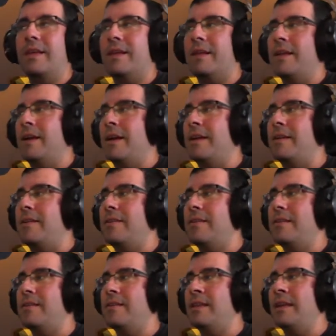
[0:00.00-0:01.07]
And
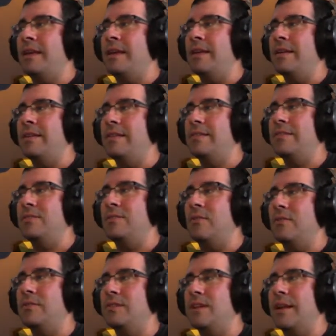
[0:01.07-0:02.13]
the
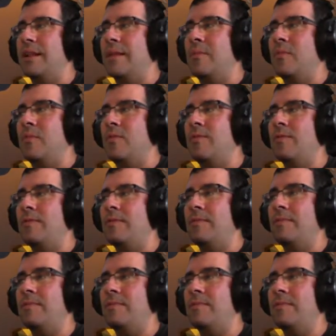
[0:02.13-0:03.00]
stones are removed.